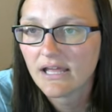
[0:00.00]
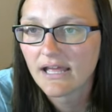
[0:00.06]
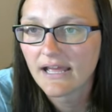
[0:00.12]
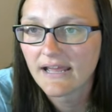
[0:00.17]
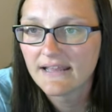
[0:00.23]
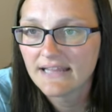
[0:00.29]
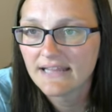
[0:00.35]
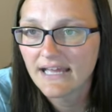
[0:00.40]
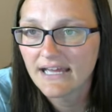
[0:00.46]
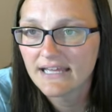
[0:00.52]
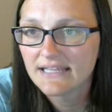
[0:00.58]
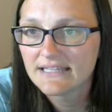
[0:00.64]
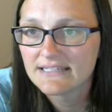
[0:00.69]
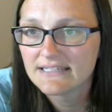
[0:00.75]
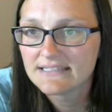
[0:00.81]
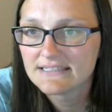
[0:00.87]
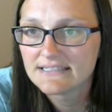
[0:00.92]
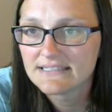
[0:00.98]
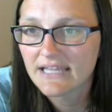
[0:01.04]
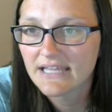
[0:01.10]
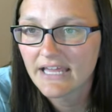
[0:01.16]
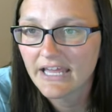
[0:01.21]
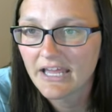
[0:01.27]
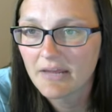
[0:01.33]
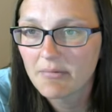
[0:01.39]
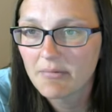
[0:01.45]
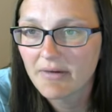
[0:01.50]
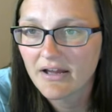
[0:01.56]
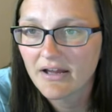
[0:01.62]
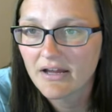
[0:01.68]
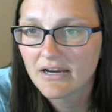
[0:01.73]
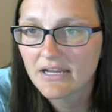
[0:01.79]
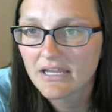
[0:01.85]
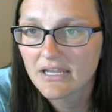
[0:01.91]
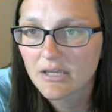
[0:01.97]
And that is
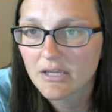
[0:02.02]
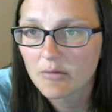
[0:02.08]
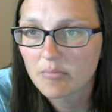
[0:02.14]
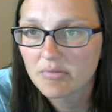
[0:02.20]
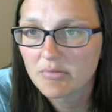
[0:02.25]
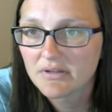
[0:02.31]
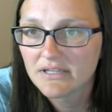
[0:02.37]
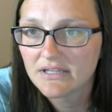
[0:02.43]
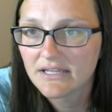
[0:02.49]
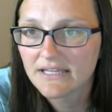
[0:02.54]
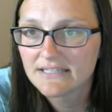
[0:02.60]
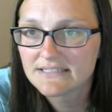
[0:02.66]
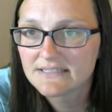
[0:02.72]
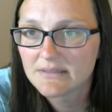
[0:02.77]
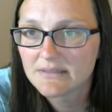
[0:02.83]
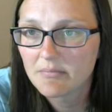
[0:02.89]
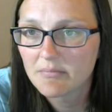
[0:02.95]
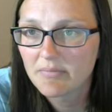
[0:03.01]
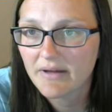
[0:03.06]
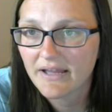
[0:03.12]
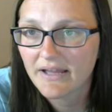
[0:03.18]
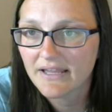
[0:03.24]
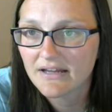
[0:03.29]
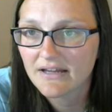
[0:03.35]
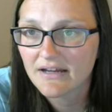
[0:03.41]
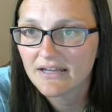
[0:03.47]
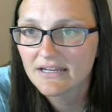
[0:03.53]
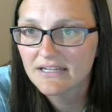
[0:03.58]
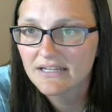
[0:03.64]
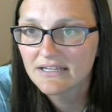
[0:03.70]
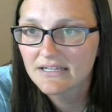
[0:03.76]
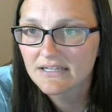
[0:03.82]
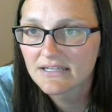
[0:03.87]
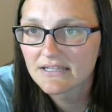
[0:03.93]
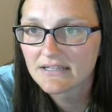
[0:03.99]
abiotic plus biotic.